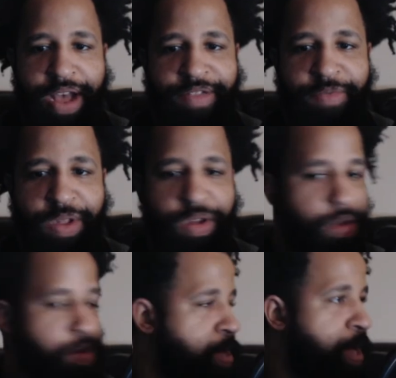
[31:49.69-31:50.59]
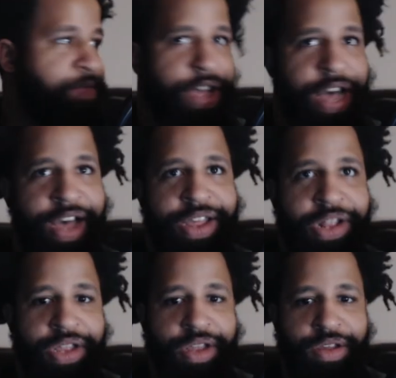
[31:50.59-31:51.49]
it's been so long since I even got
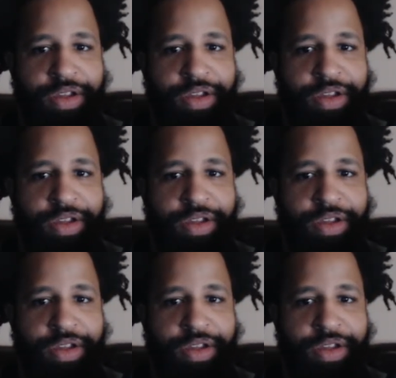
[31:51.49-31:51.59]
into,